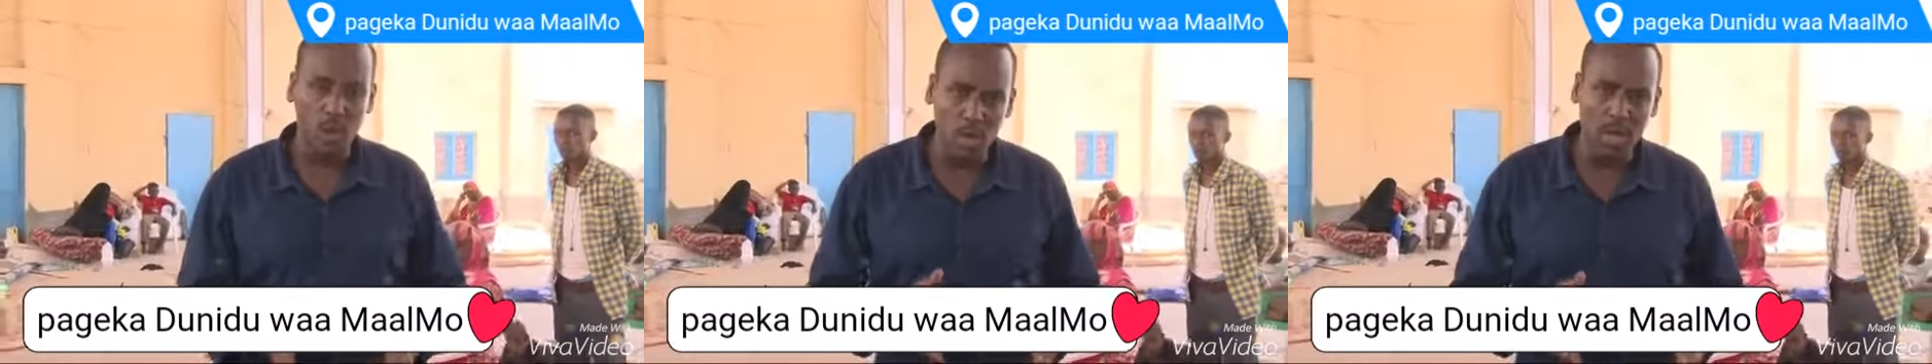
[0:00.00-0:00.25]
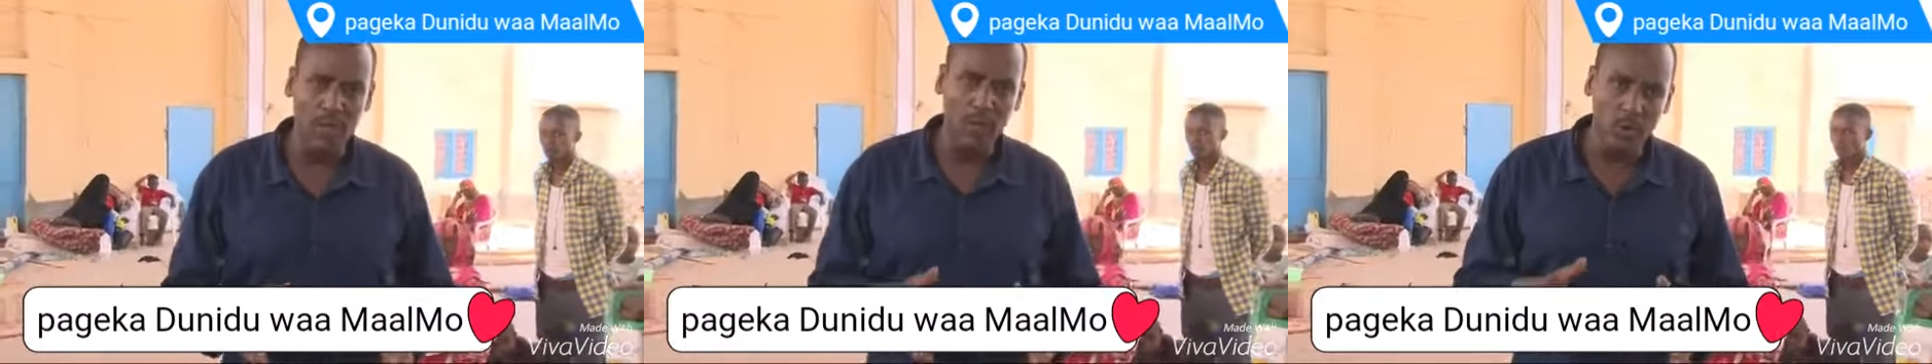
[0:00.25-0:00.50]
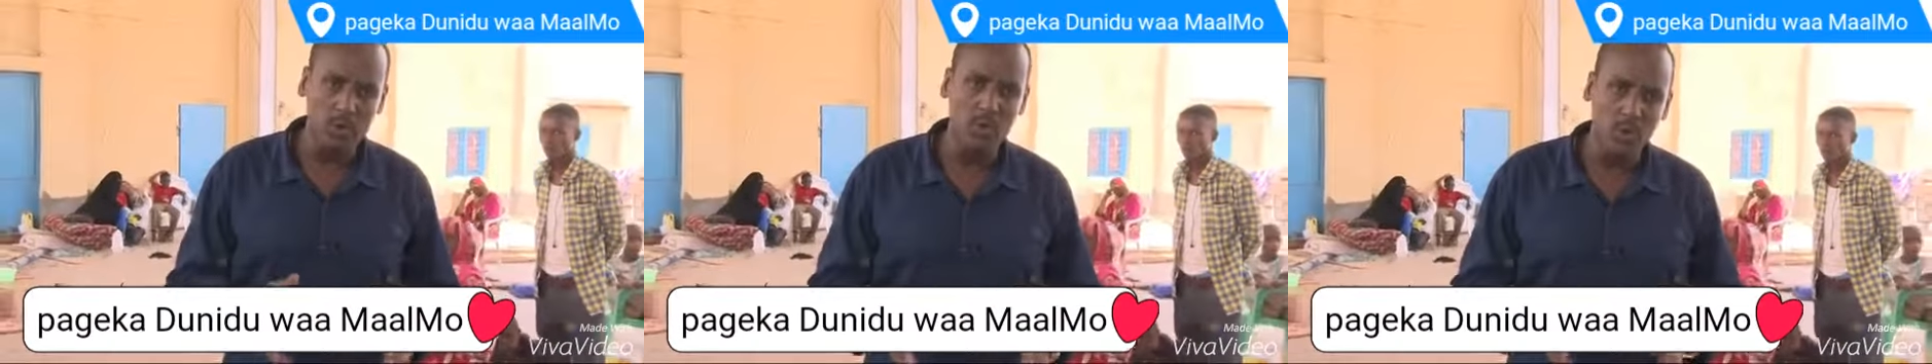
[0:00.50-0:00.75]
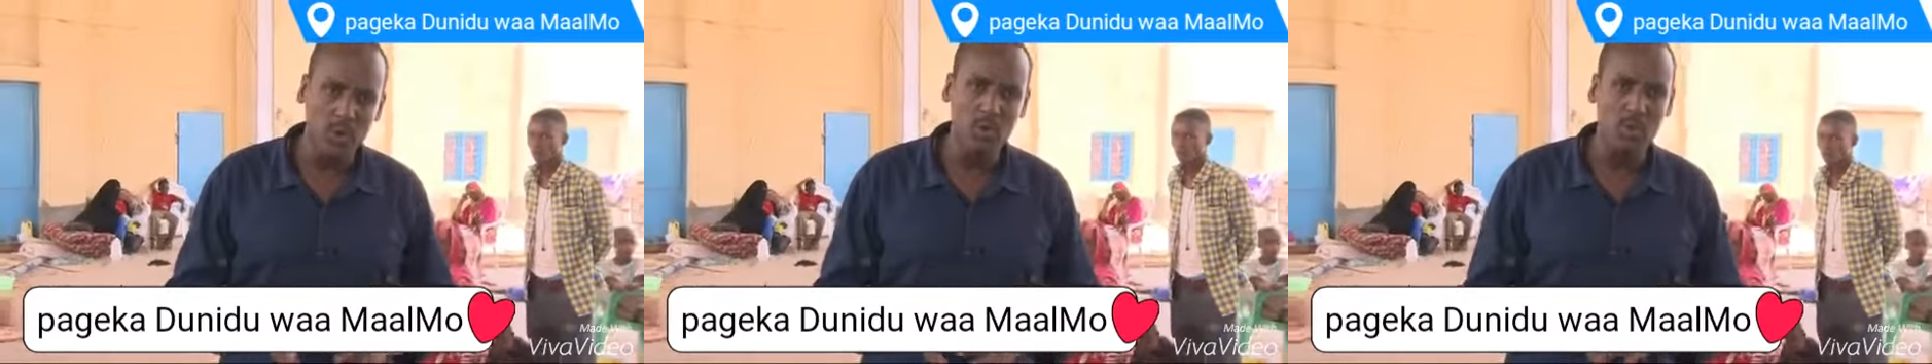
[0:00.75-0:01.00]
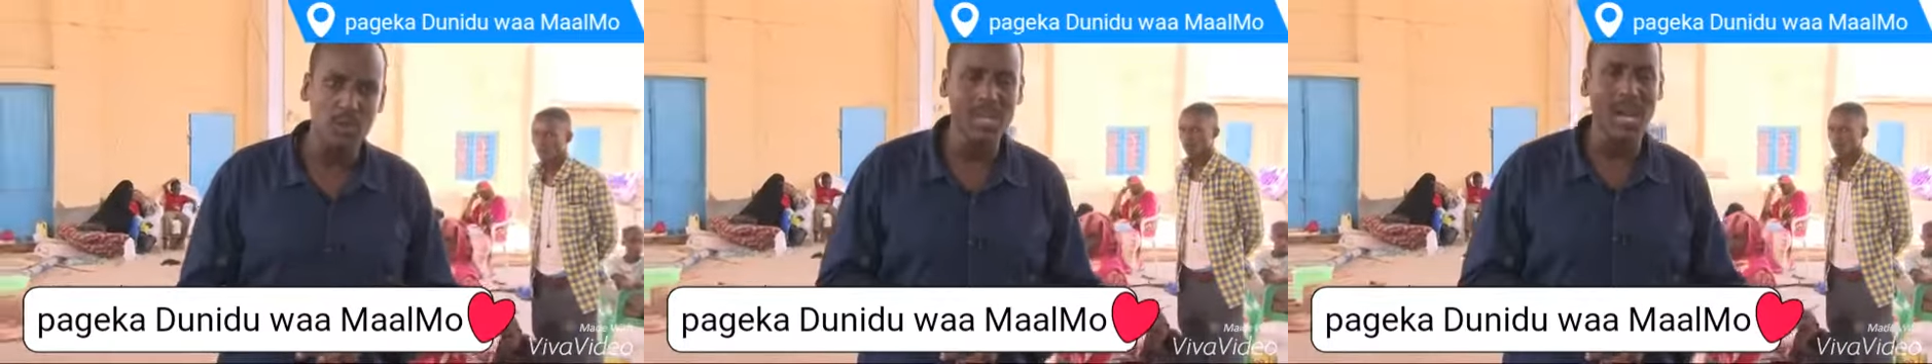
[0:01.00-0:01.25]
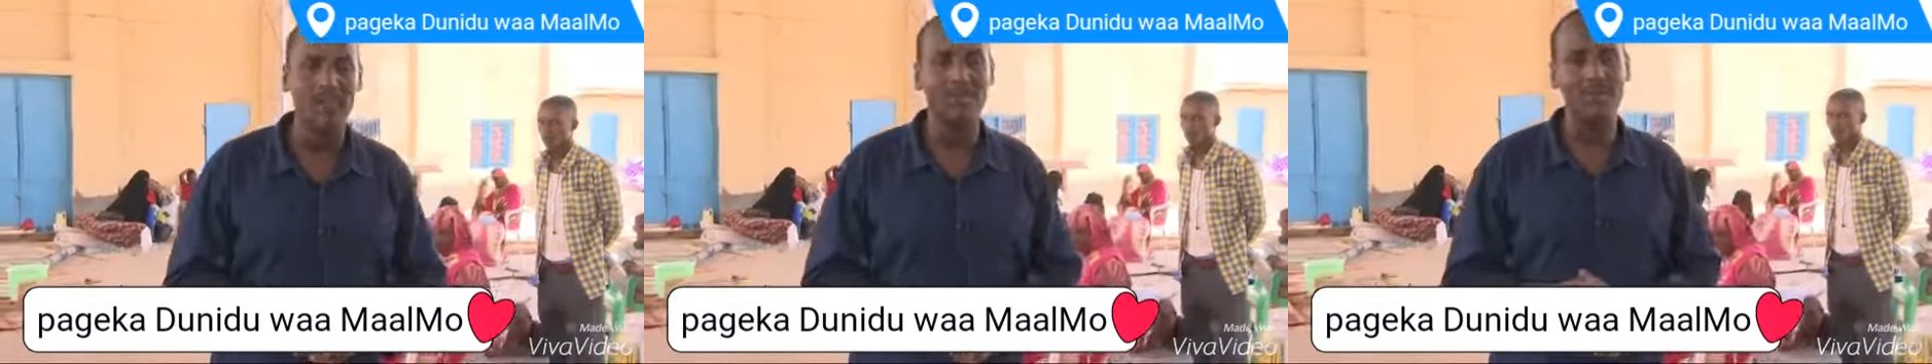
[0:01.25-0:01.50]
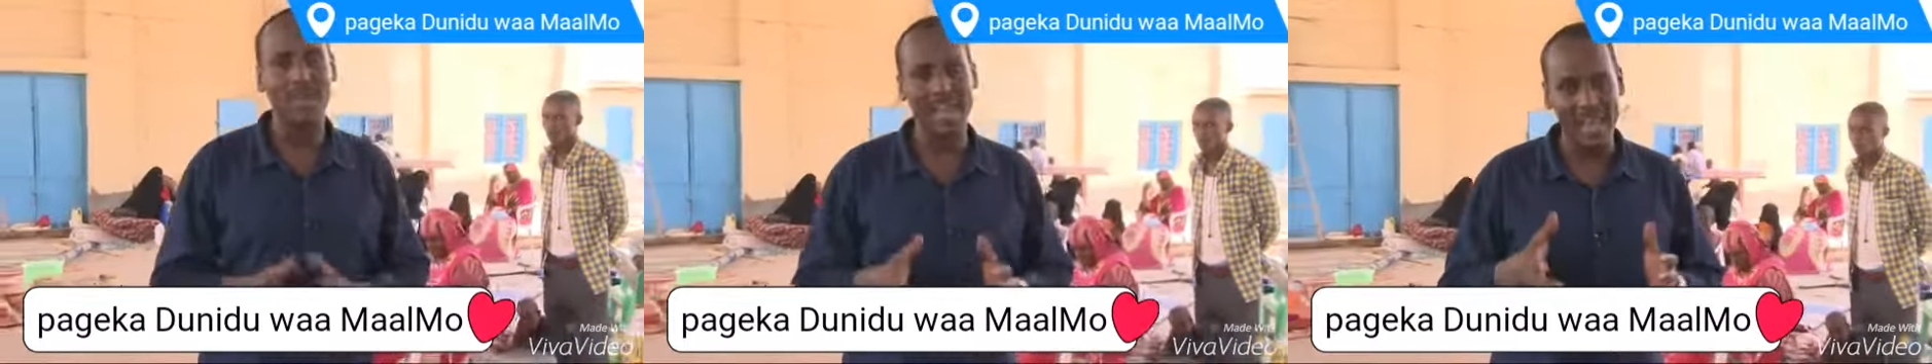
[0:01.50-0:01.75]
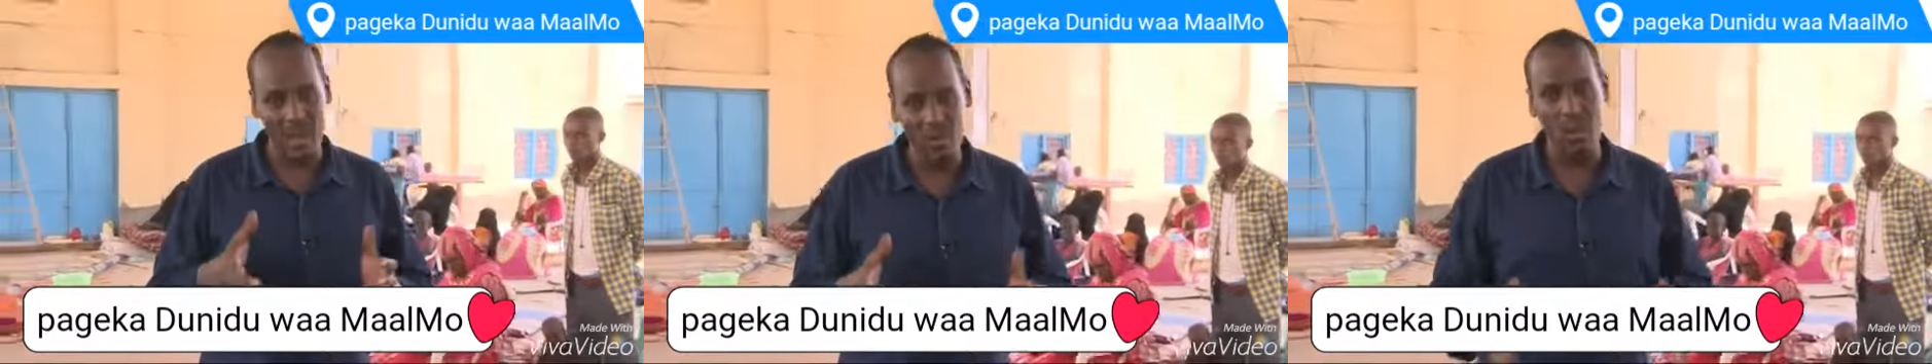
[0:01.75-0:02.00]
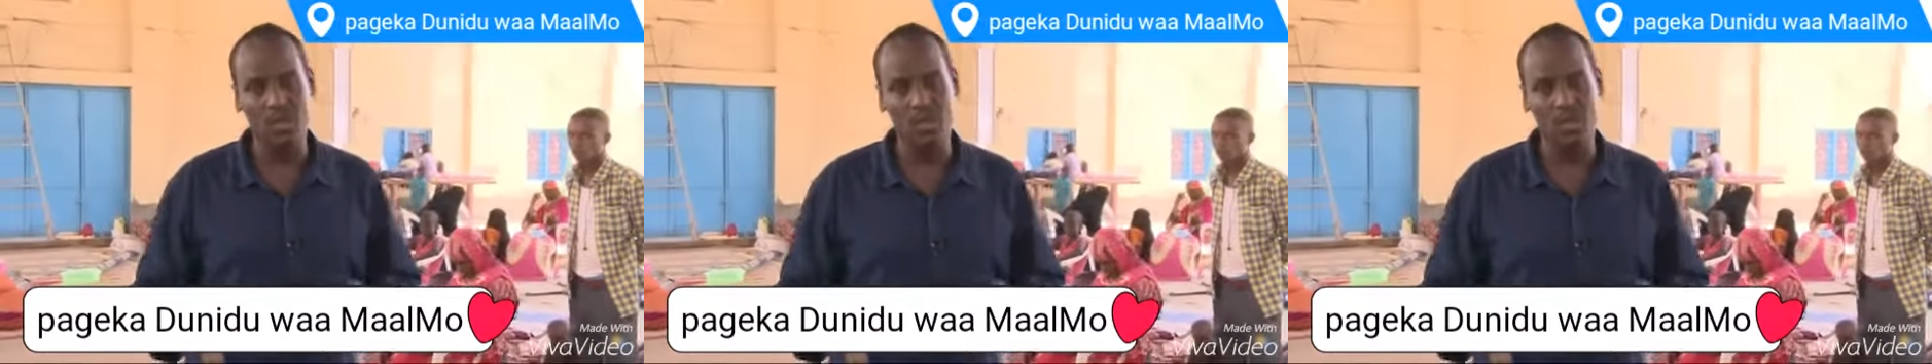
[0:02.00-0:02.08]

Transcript: only those who don't have anywhere